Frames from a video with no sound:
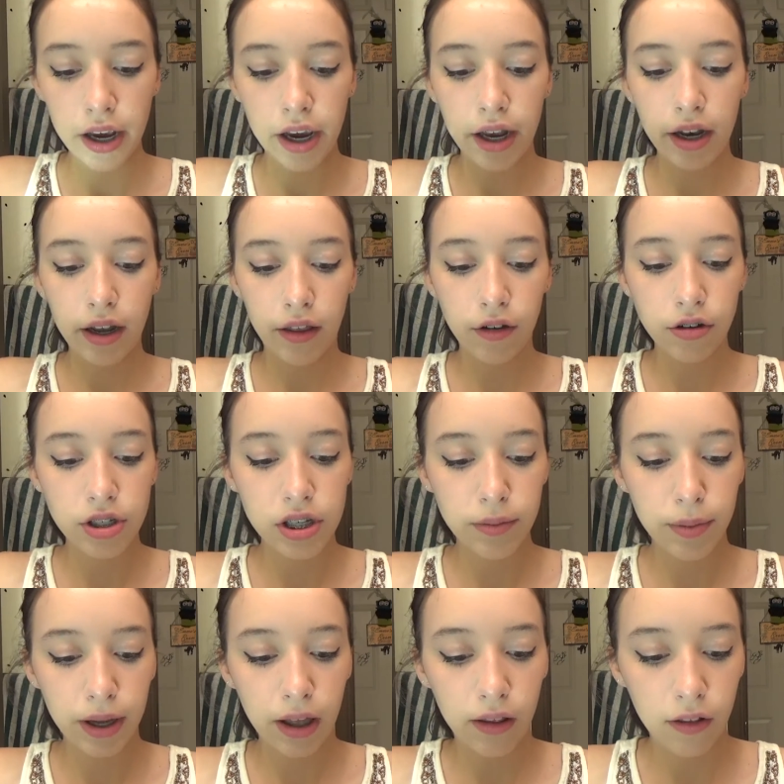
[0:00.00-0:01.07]
Another tip
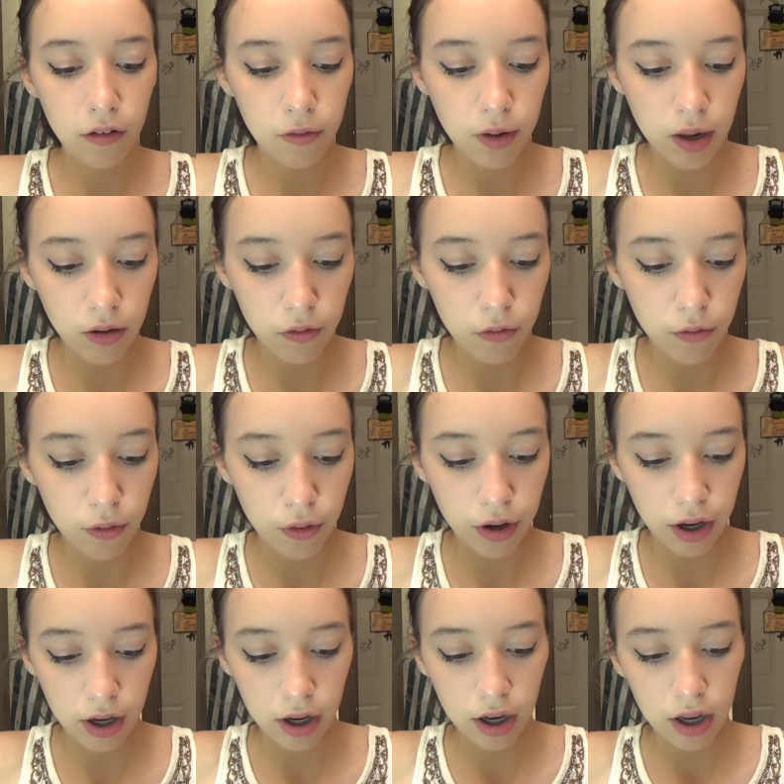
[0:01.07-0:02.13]
I also found
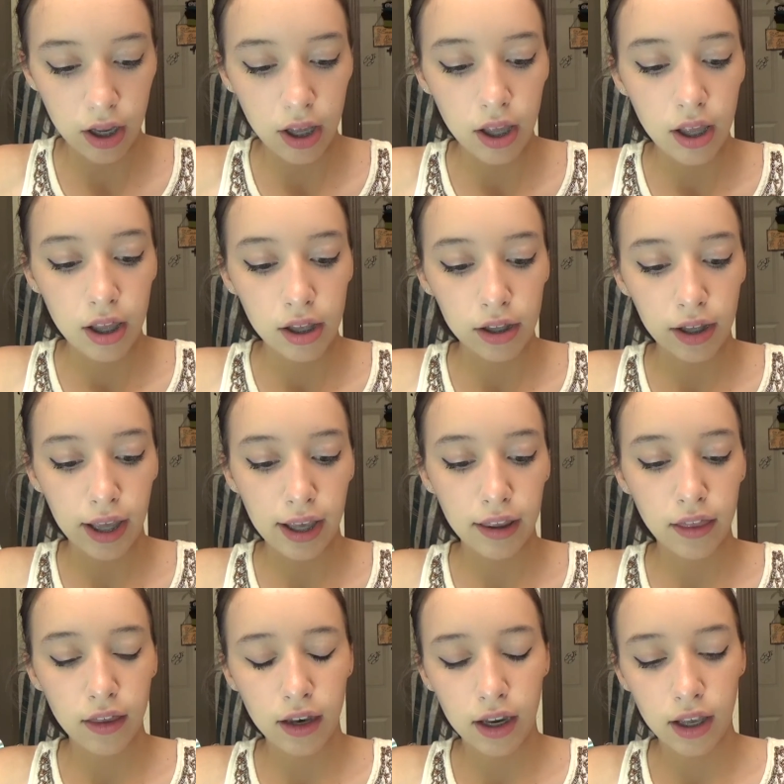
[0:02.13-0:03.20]
for
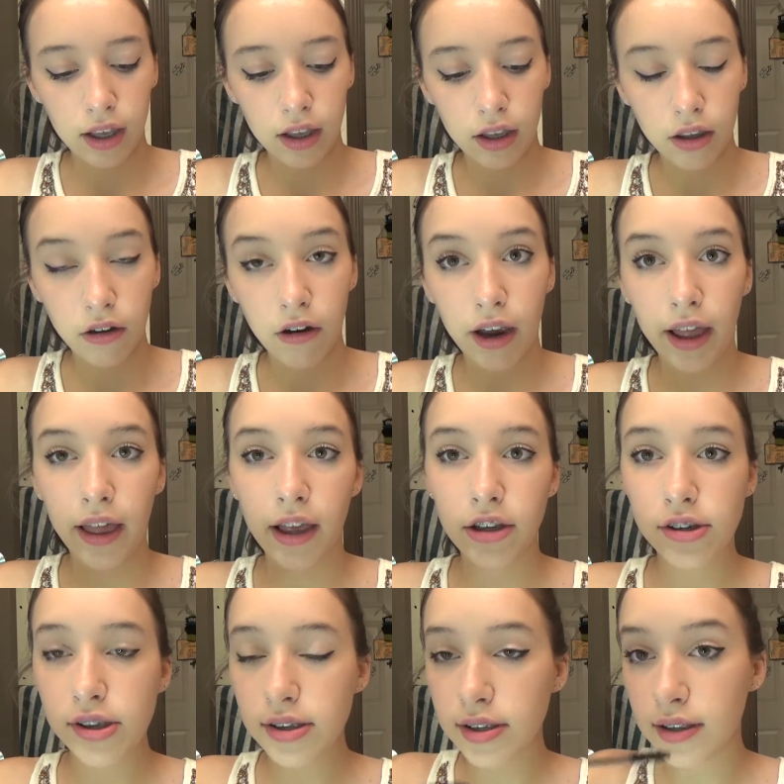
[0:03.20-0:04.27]
lengthening your
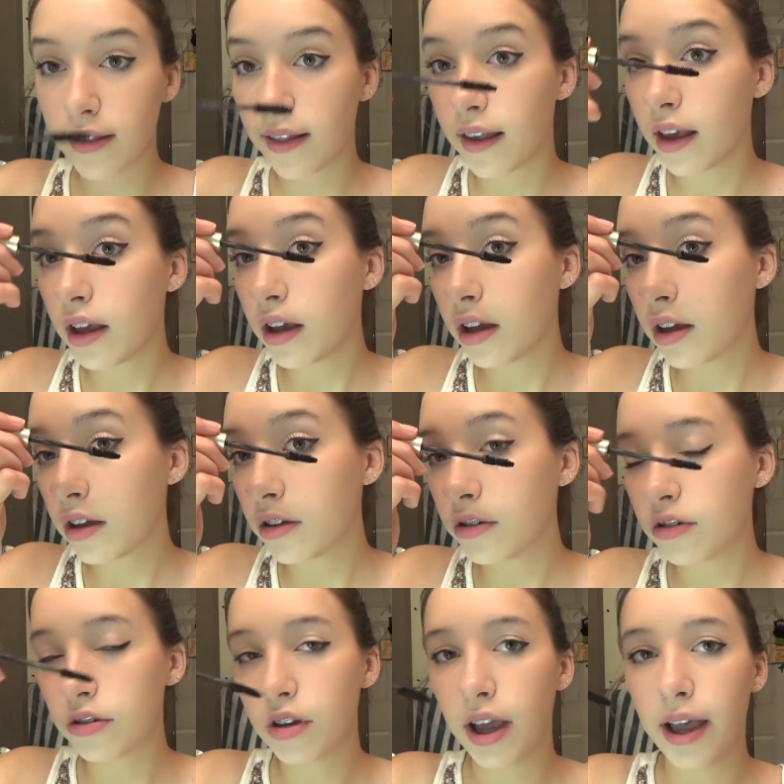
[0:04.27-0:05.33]
eyelashes is
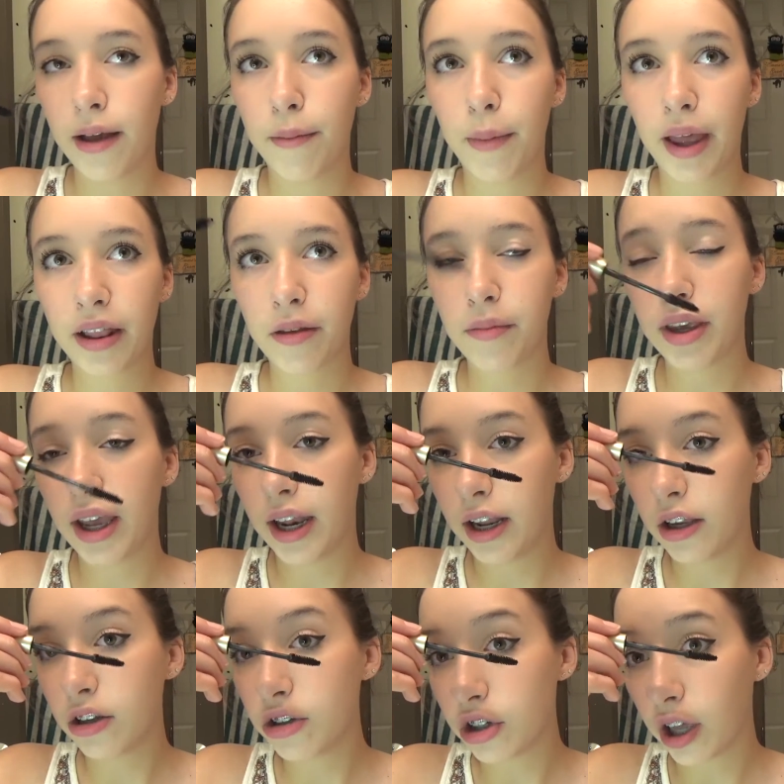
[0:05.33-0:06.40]
at the
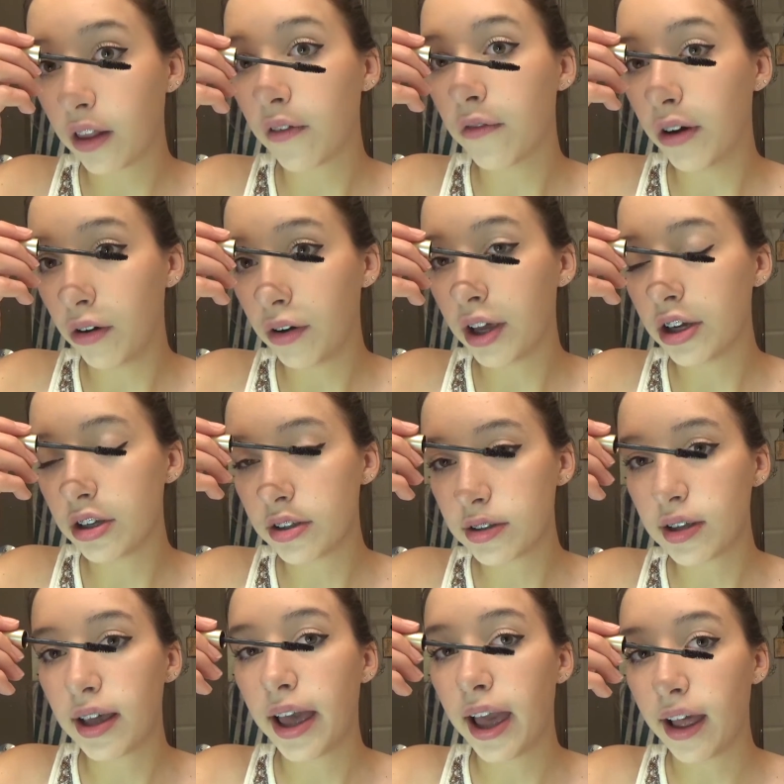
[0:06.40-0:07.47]
beginning, just focus
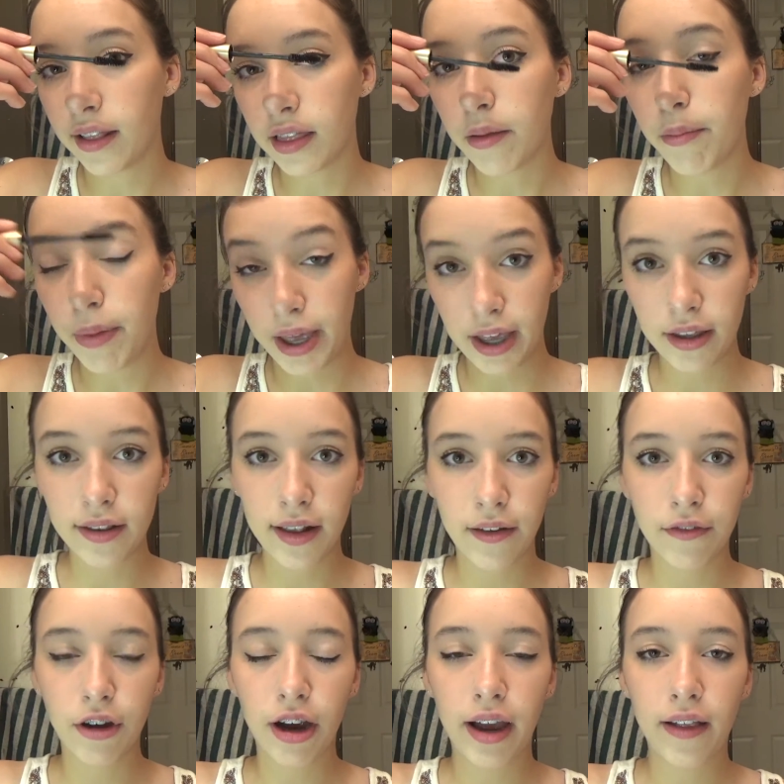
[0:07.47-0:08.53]
at the base
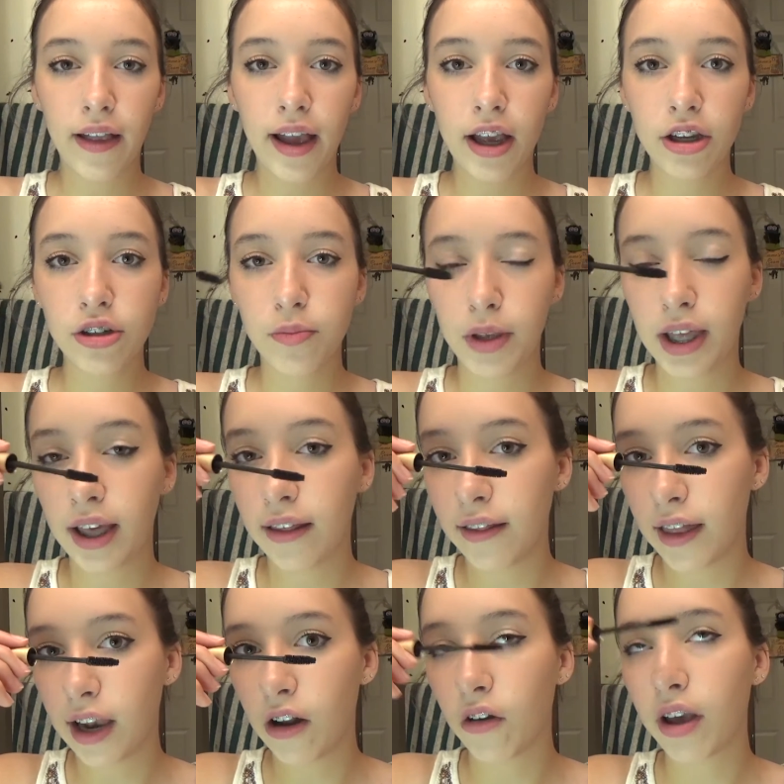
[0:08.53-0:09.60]
of your eyelash, because
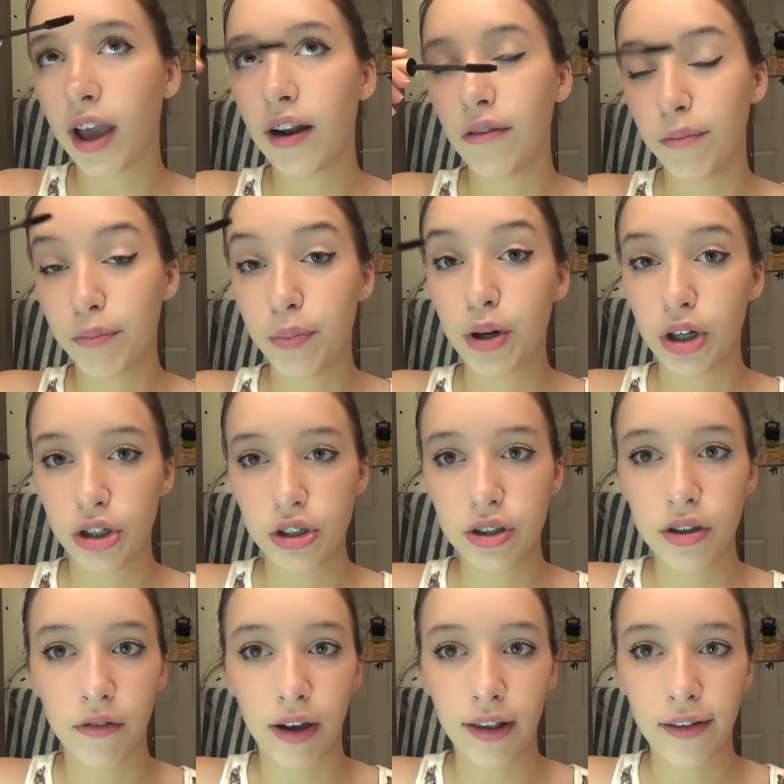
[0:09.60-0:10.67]
then it'll kind of push
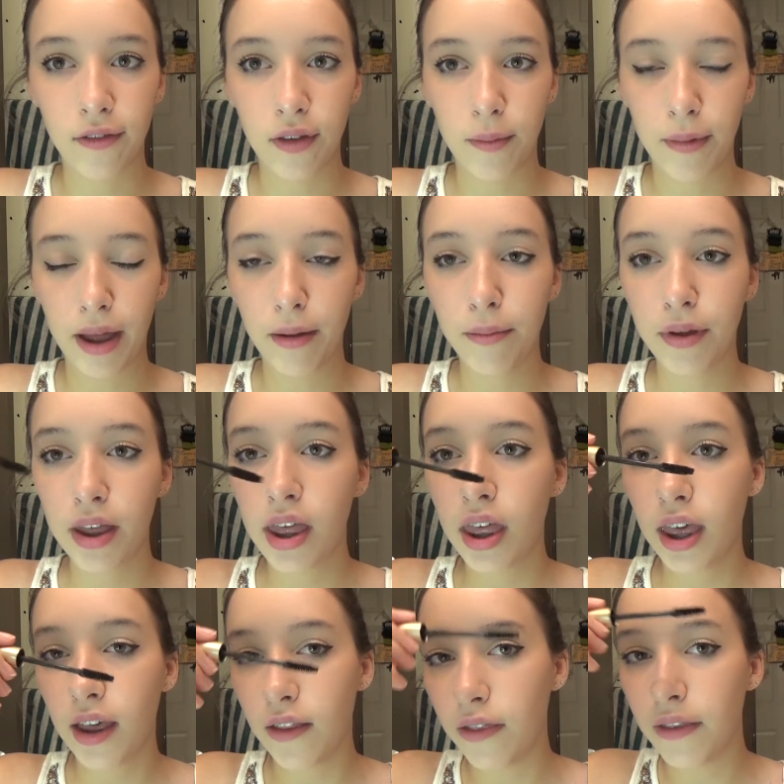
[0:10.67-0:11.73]
the rest of them up,
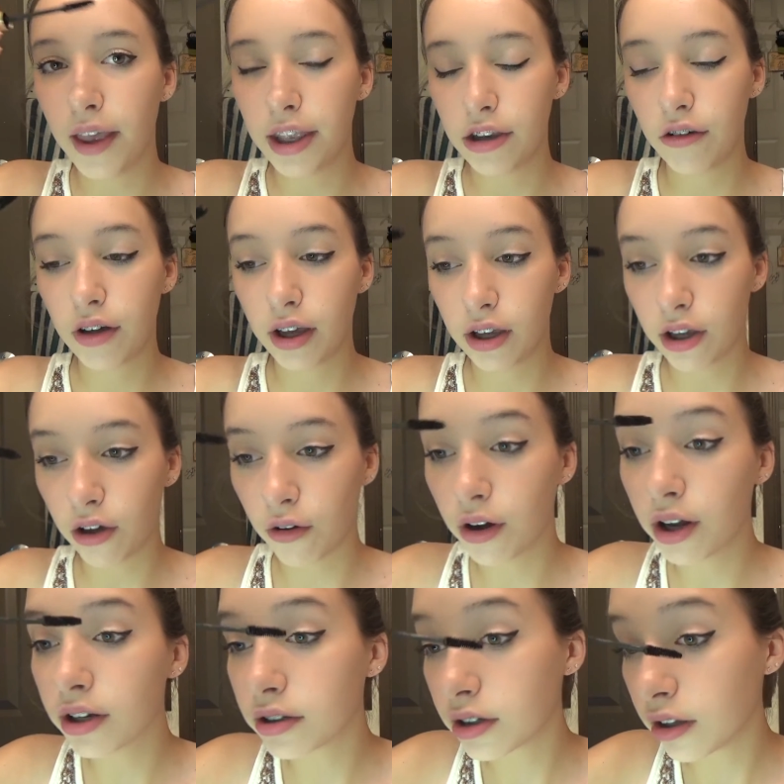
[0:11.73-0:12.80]
and then you can go
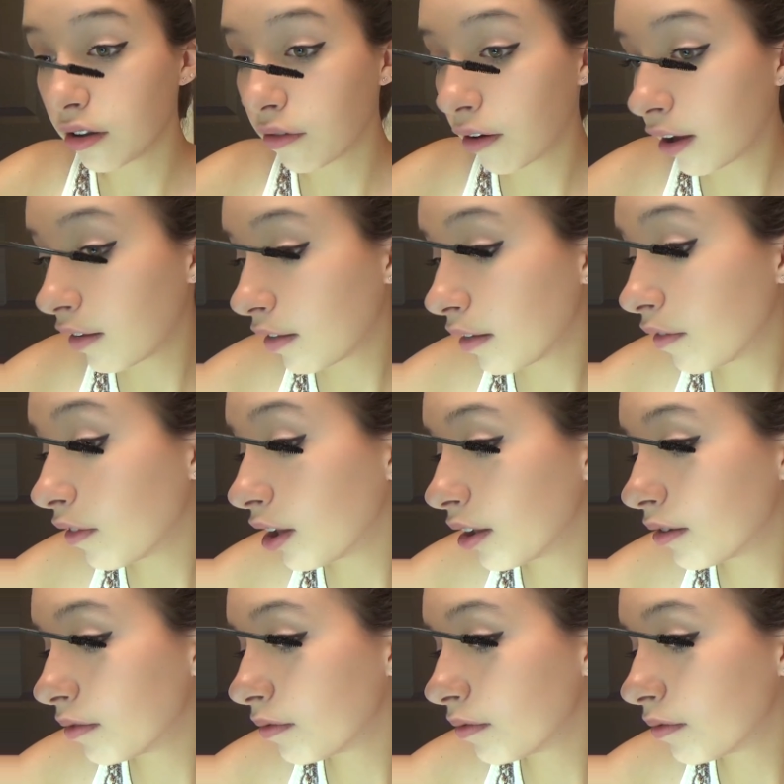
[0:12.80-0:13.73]
on to the rest of it.